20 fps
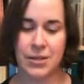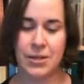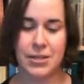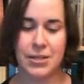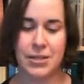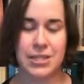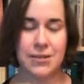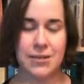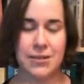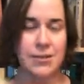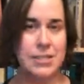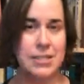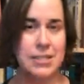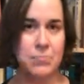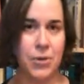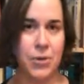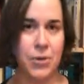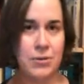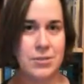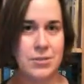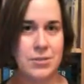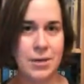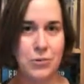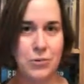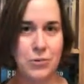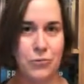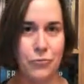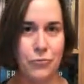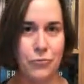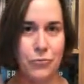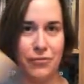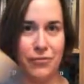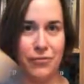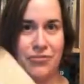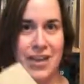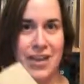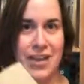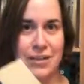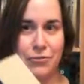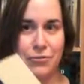So these books are not for the
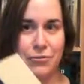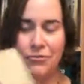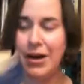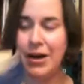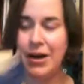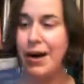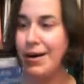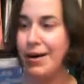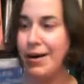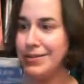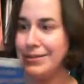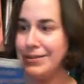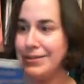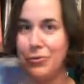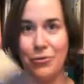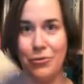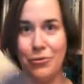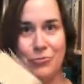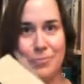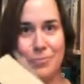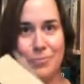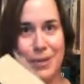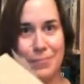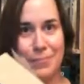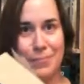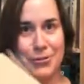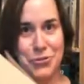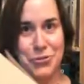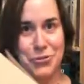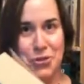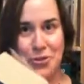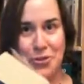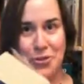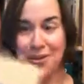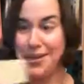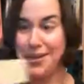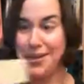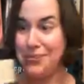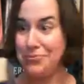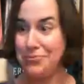faint of heart and not for people who don't
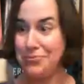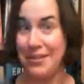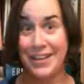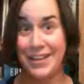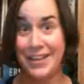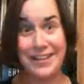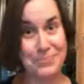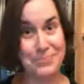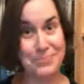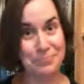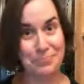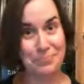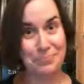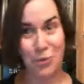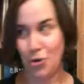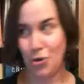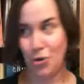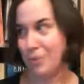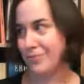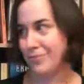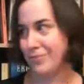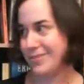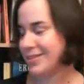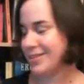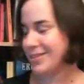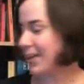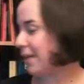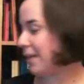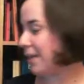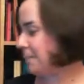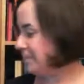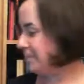like to read, obviously.